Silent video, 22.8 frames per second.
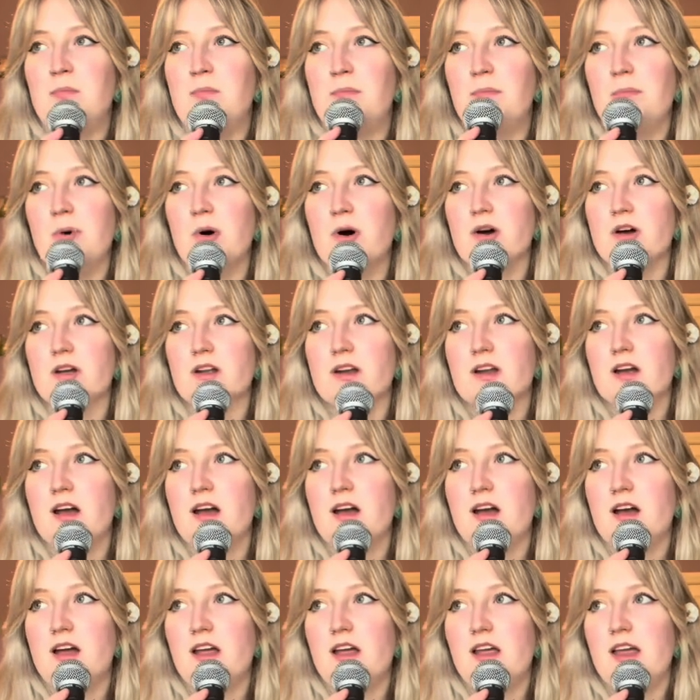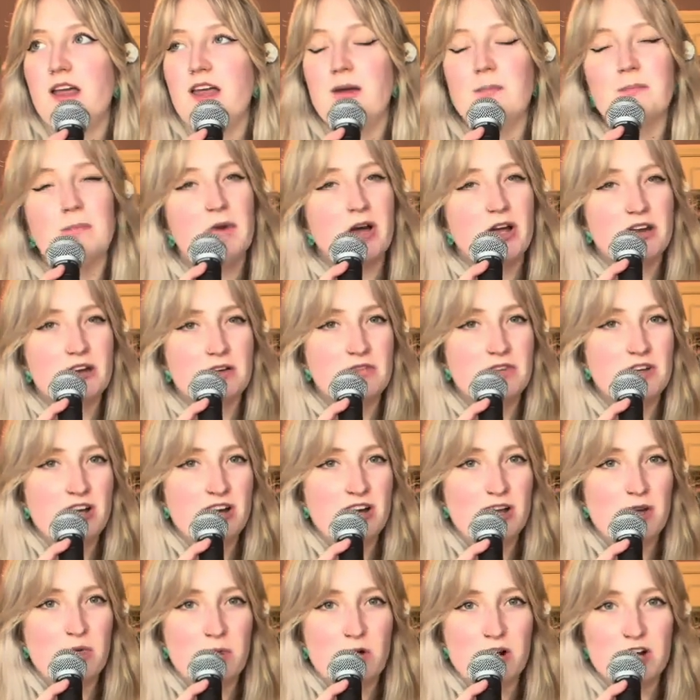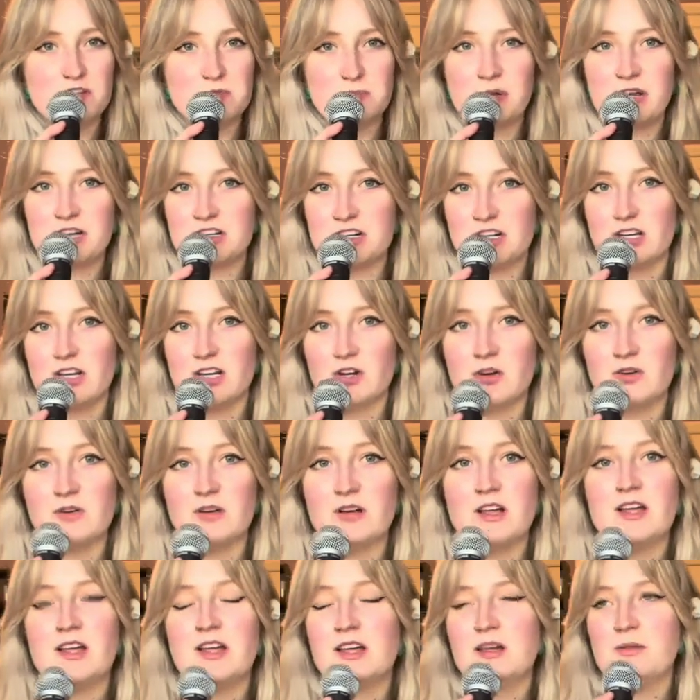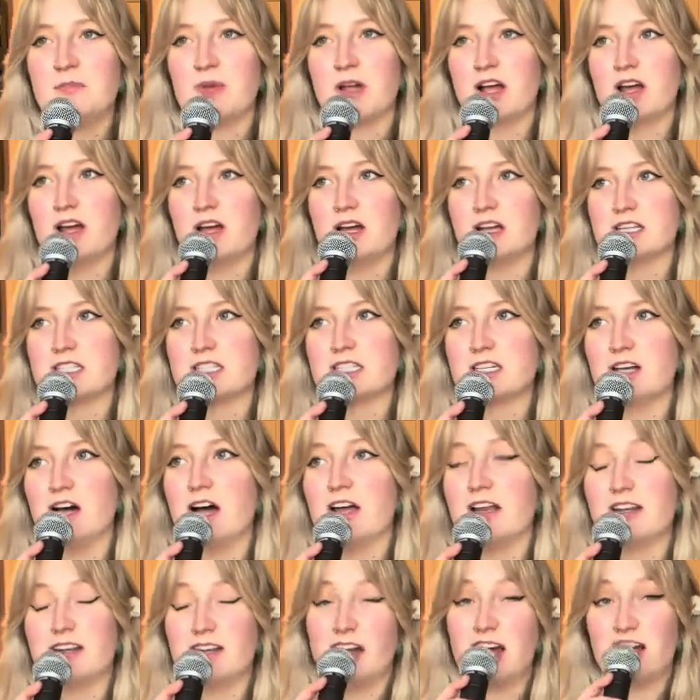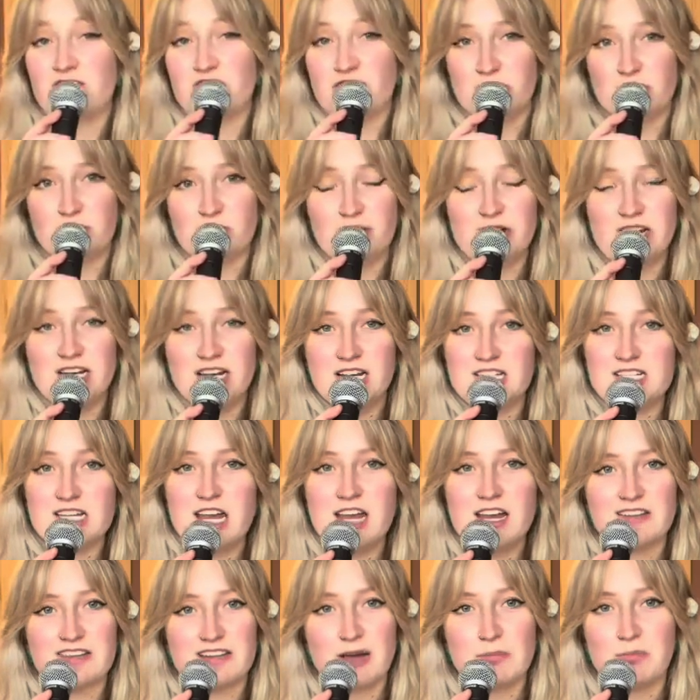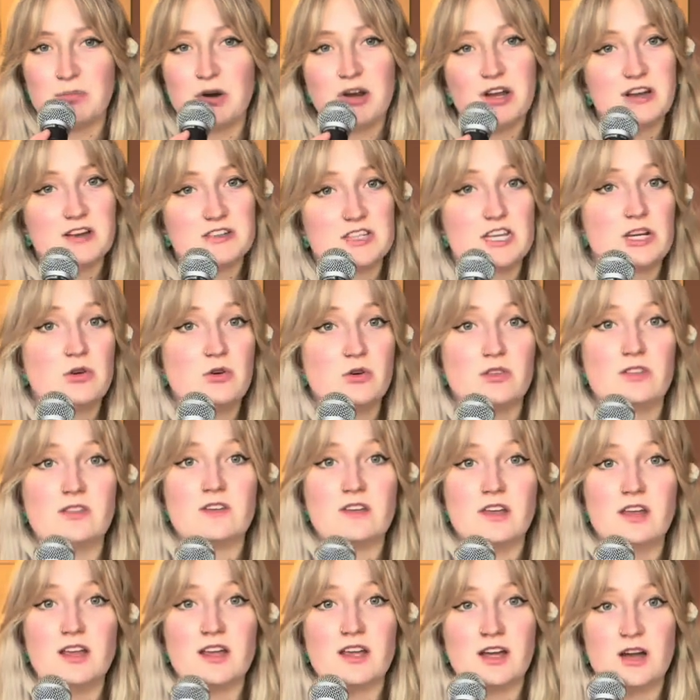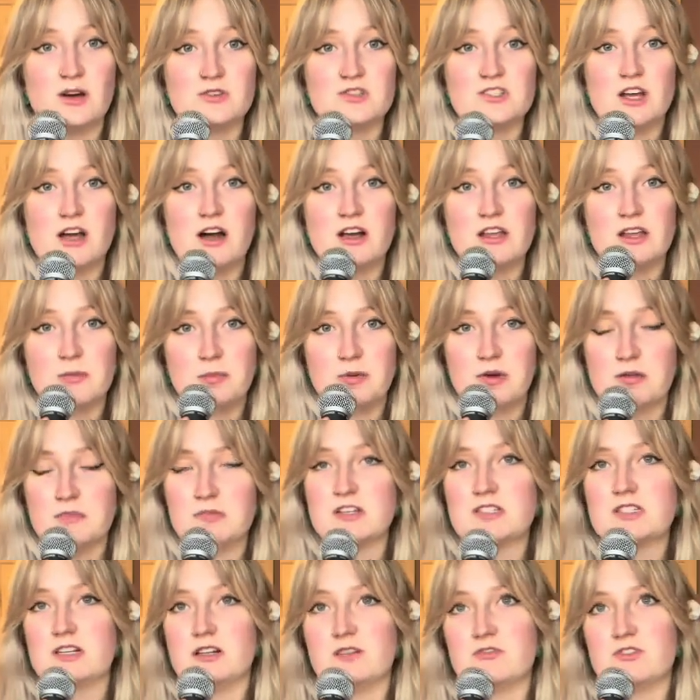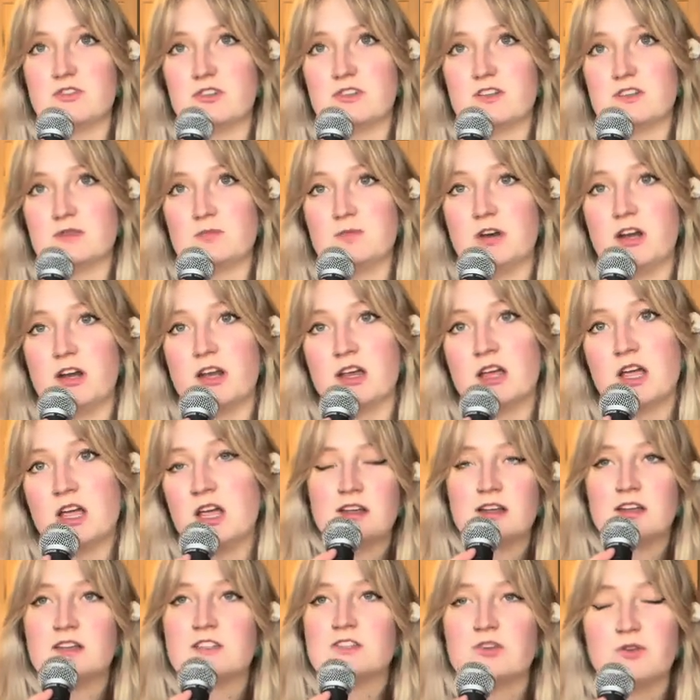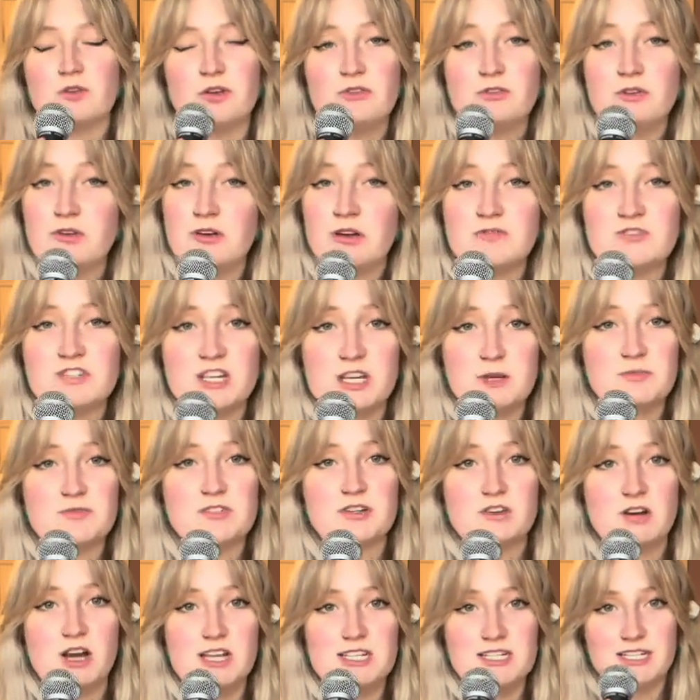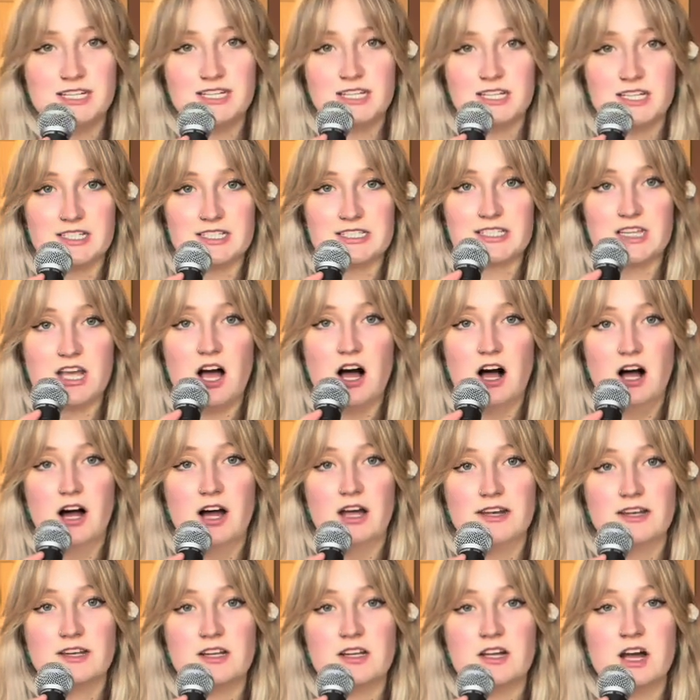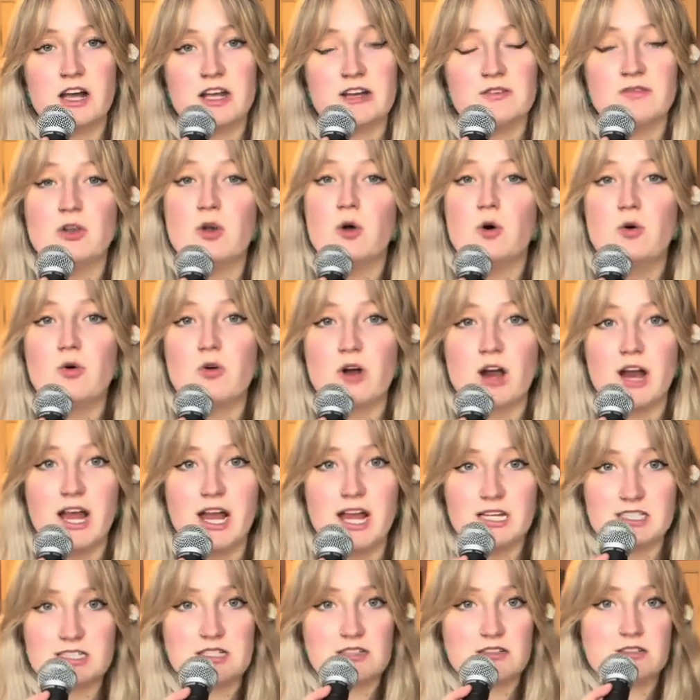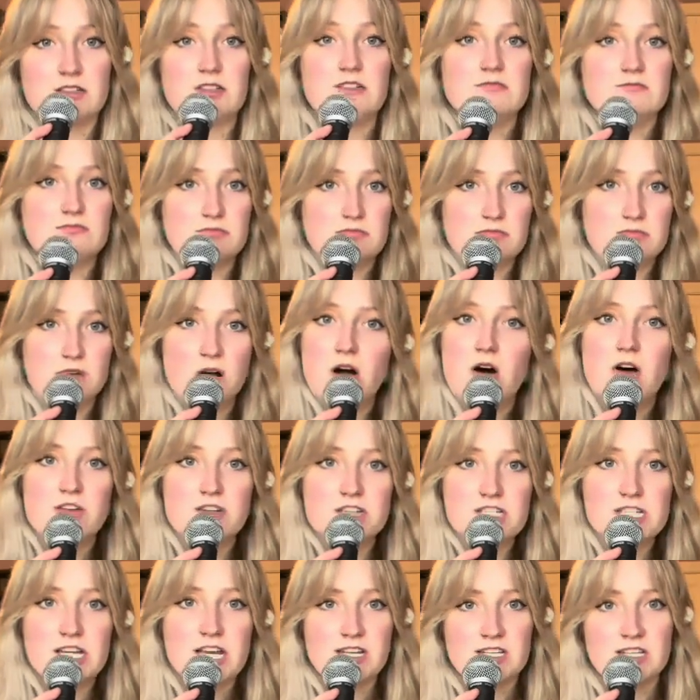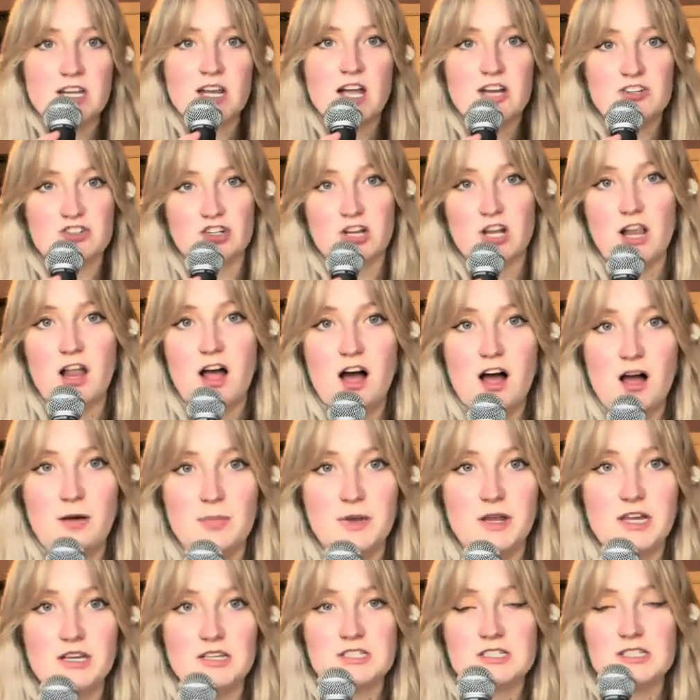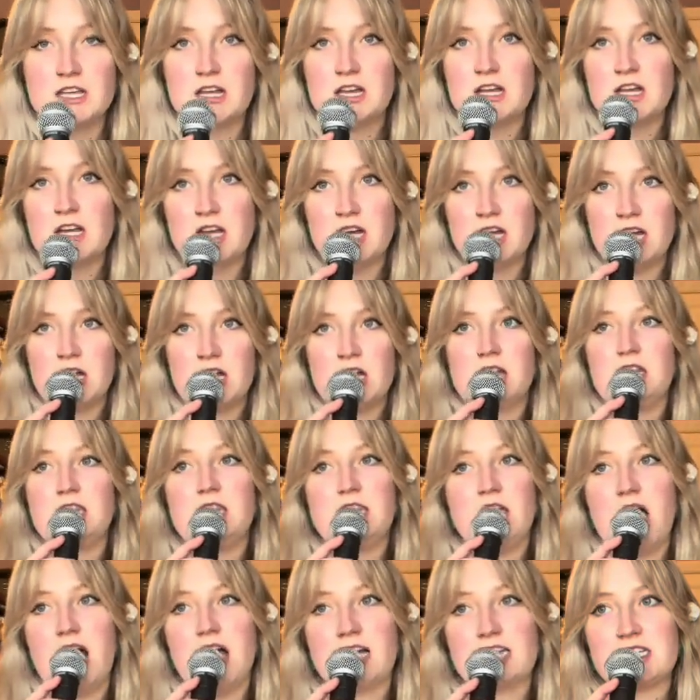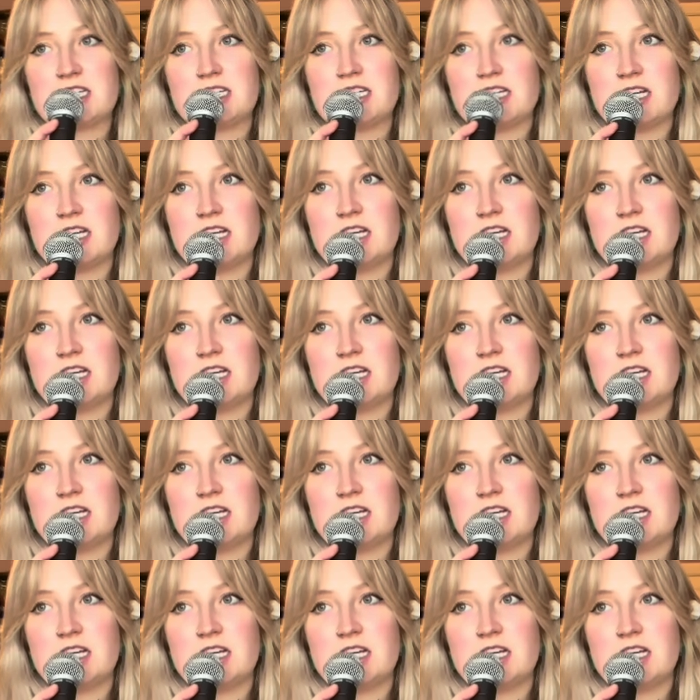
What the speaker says: but it might have nearly worked better, you know, because I didn't actually really take that break because I couldn't think how to occupy myself during this break. So if you have tips or ideas on kind of low grade, untechnological hobbies that